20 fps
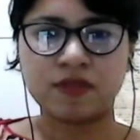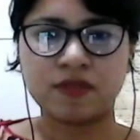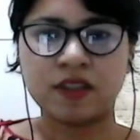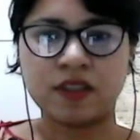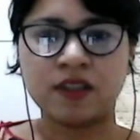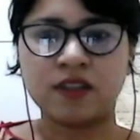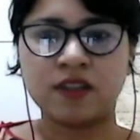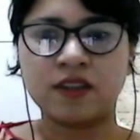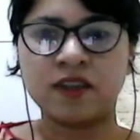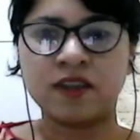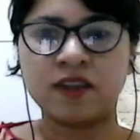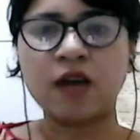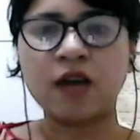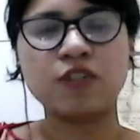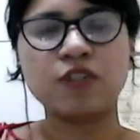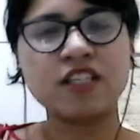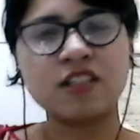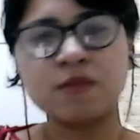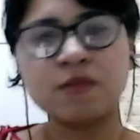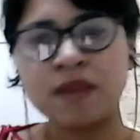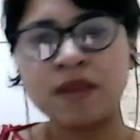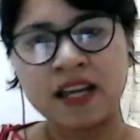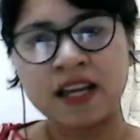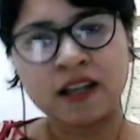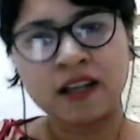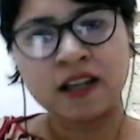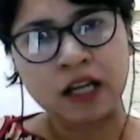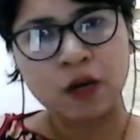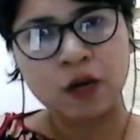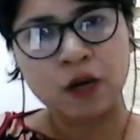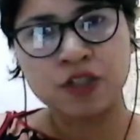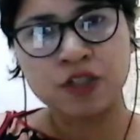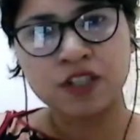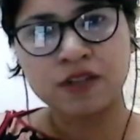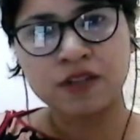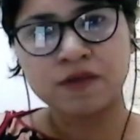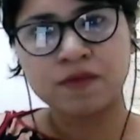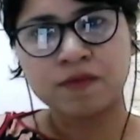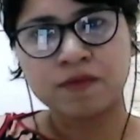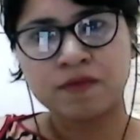Now, this may include
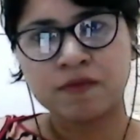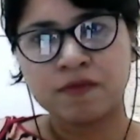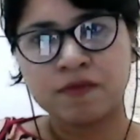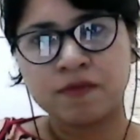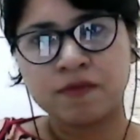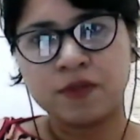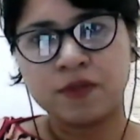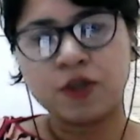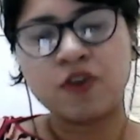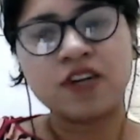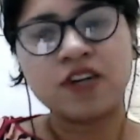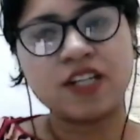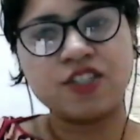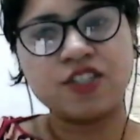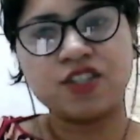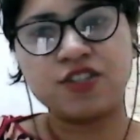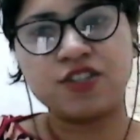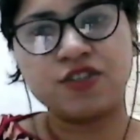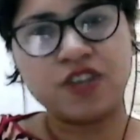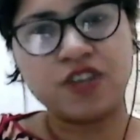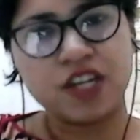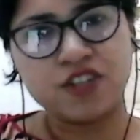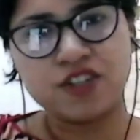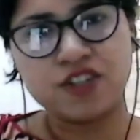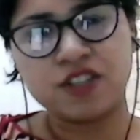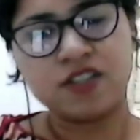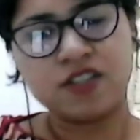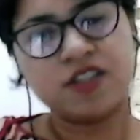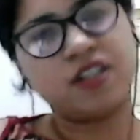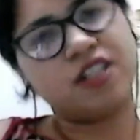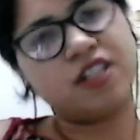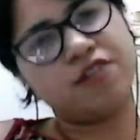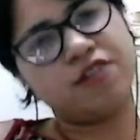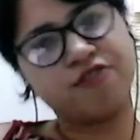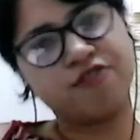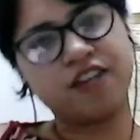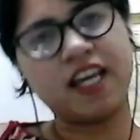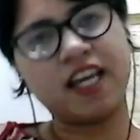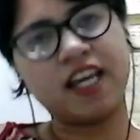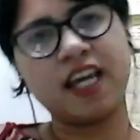your registration
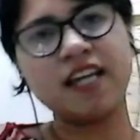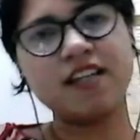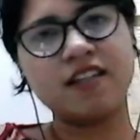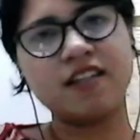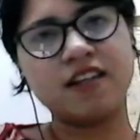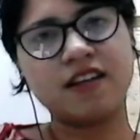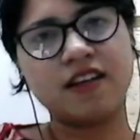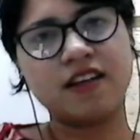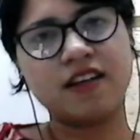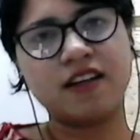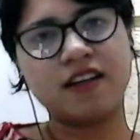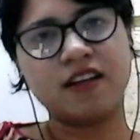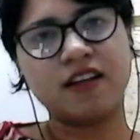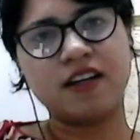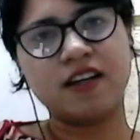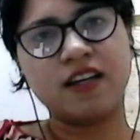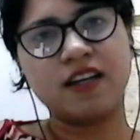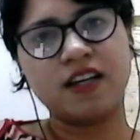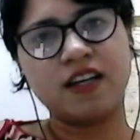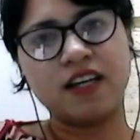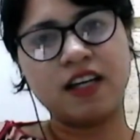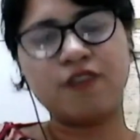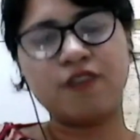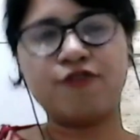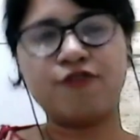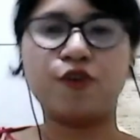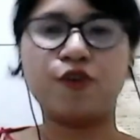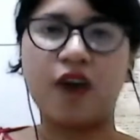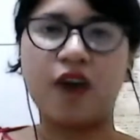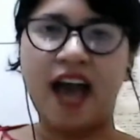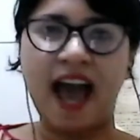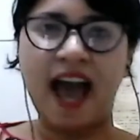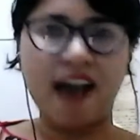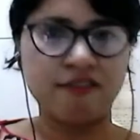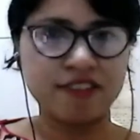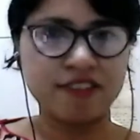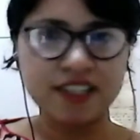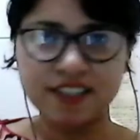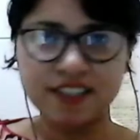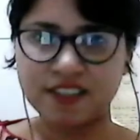certificate, if you have
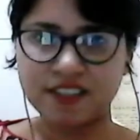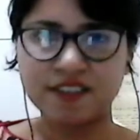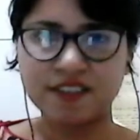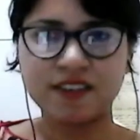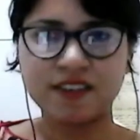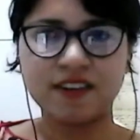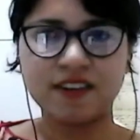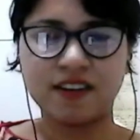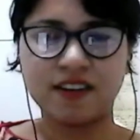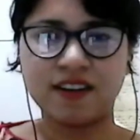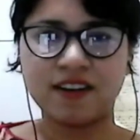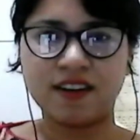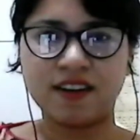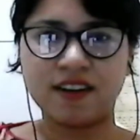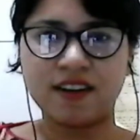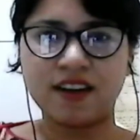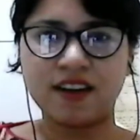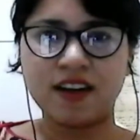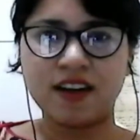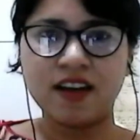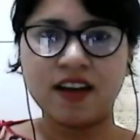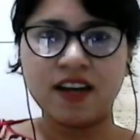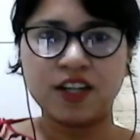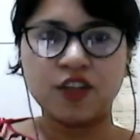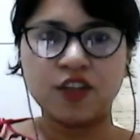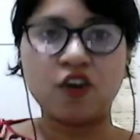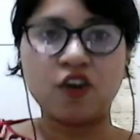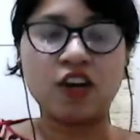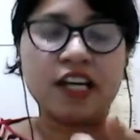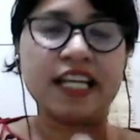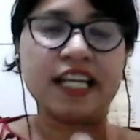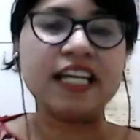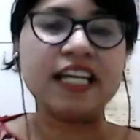it, your legal